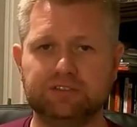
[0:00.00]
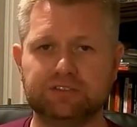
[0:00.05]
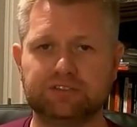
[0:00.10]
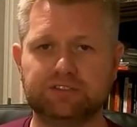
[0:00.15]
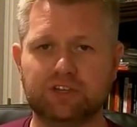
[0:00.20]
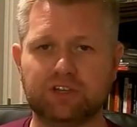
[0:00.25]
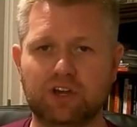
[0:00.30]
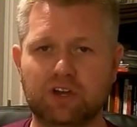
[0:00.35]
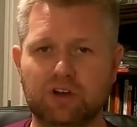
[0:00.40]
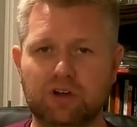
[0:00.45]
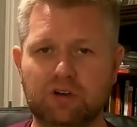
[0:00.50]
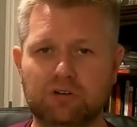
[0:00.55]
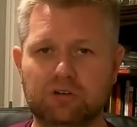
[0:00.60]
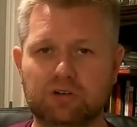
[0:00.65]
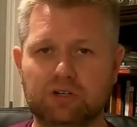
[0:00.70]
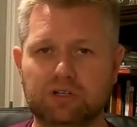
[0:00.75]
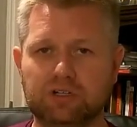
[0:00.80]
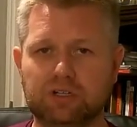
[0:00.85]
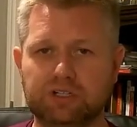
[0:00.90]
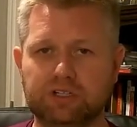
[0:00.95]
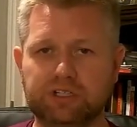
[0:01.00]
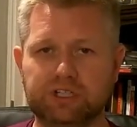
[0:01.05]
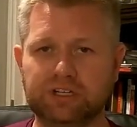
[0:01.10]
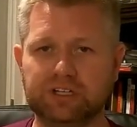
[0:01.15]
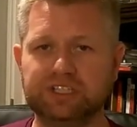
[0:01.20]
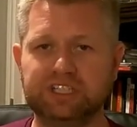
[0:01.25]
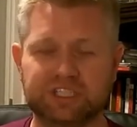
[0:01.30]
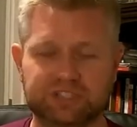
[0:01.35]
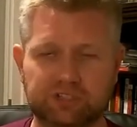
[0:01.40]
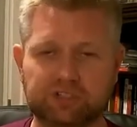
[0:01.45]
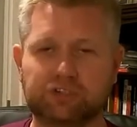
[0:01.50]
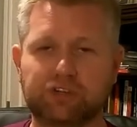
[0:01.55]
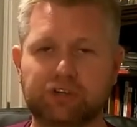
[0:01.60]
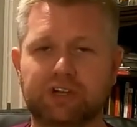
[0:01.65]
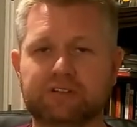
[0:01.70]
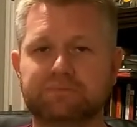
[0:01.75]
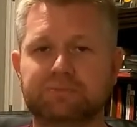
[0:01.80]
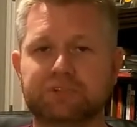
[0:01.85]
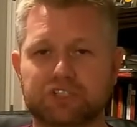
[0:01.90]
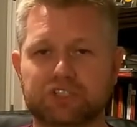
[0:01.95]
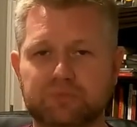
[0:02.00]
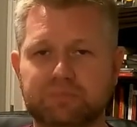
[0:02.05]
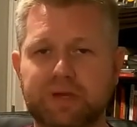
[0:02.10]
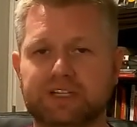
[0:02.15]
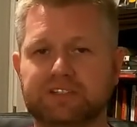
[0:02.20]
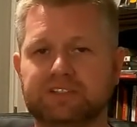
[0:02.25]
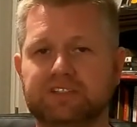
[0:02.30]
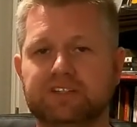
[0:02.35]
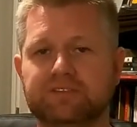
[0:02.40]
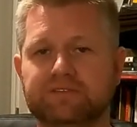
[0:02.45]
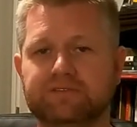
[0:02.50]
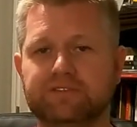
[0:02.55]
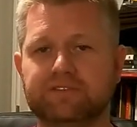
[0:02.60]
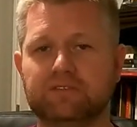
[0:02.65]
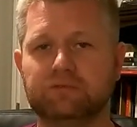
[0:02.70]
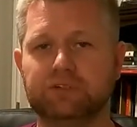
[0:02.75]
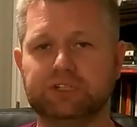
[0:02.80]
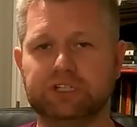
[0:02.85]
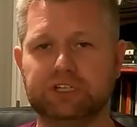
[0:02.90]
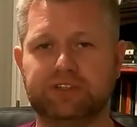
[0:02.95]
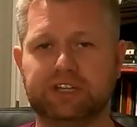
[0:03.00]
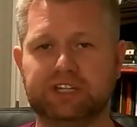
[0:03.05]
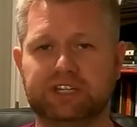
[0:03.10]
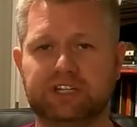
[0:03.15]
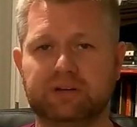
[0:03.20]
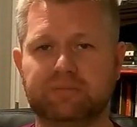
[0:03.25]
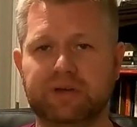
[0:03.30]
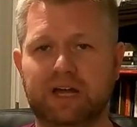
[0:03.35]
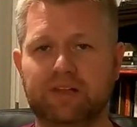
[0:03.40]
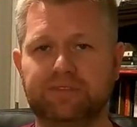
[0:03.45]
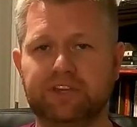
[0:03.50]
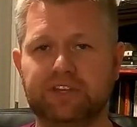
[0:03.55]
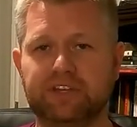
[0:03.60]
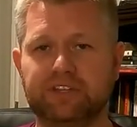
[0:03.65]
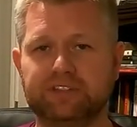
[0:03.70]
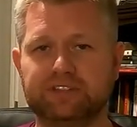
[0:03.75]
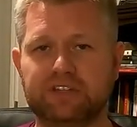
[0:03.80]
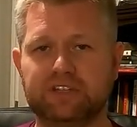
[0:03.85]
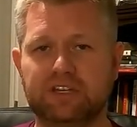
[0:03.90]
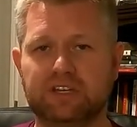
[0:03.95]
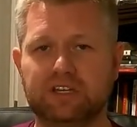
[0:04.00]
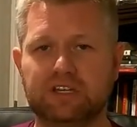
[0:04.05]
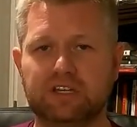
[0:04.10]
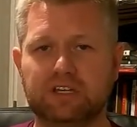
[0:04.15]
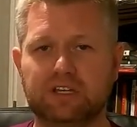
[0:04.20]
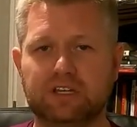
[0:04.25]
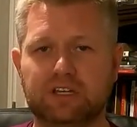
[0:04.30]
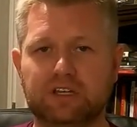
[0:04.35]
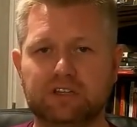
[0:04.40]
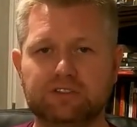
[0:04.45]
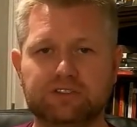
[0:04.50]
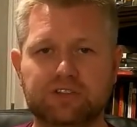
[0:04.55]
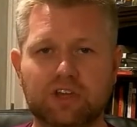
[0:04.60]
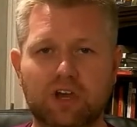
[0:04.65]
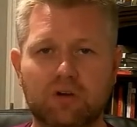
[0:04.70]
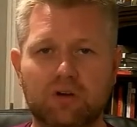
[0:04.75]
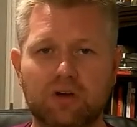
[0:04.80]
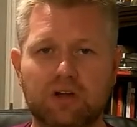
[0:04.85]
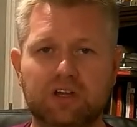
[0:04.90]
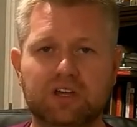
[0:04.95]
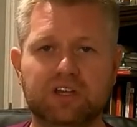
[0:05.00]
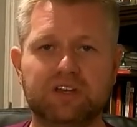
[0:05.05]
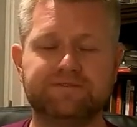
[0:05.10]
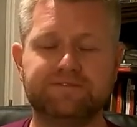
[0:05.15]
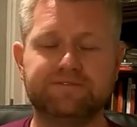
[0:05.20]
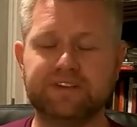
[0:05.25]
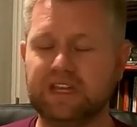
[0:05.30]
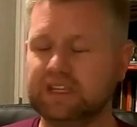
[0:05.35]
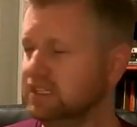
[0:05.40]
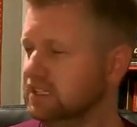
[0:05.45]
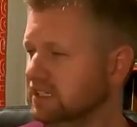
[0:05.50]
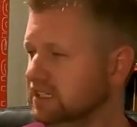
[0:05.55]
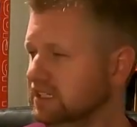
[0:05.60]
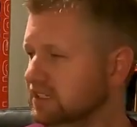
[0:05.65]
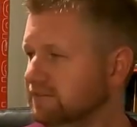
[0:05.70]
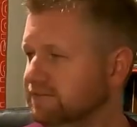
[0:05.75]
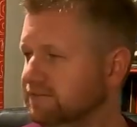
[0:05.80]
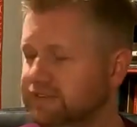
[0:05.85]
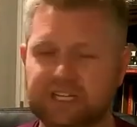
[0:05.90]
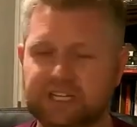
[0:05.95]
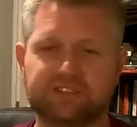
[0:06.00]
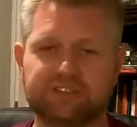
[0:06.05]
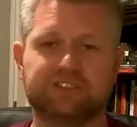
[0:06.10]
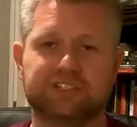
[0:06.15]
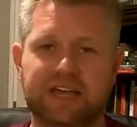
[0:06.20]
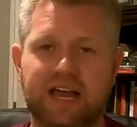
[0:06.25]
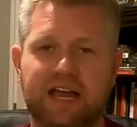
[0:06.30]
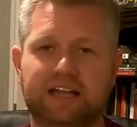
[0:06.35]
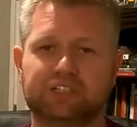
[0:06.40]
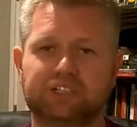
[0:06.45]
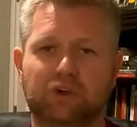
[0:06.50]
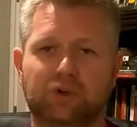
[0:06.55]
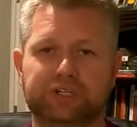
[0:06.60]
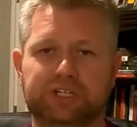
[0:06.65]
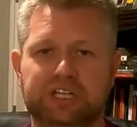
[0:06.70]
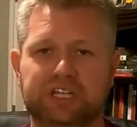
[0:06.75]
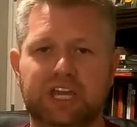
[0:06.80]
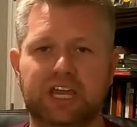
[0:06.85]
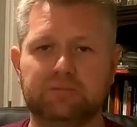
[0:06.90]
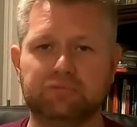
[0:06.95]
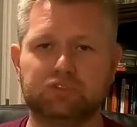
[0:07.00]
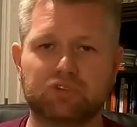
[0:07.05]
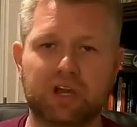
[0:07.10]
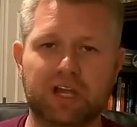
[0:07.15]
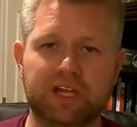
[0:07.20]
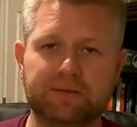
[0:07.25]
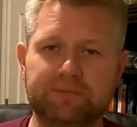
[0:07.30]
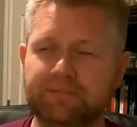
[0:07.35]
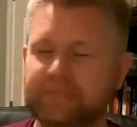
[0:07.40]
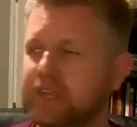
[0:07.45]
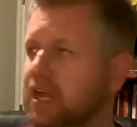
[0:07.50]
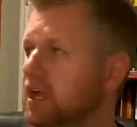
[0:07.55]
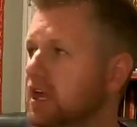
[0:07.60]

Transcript: So, get the correct perspective when you're thinking about this. So, fans not going to games, right?